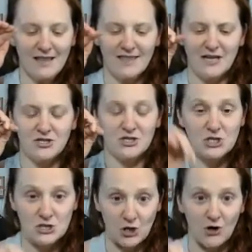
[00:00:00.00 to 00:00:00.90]
that
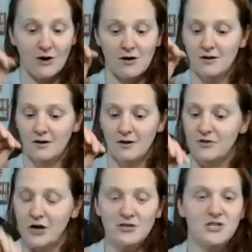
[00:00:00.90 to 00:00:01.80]
stern,
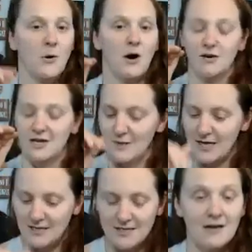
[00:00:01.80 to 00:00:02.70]
there's no
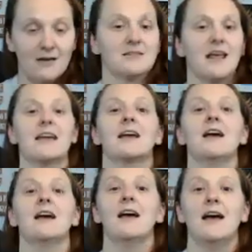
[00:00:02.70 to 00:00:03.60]
argument, there's like,
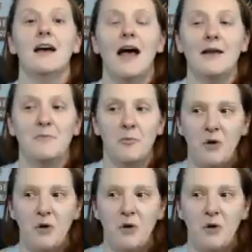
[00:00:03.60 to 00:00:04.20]
and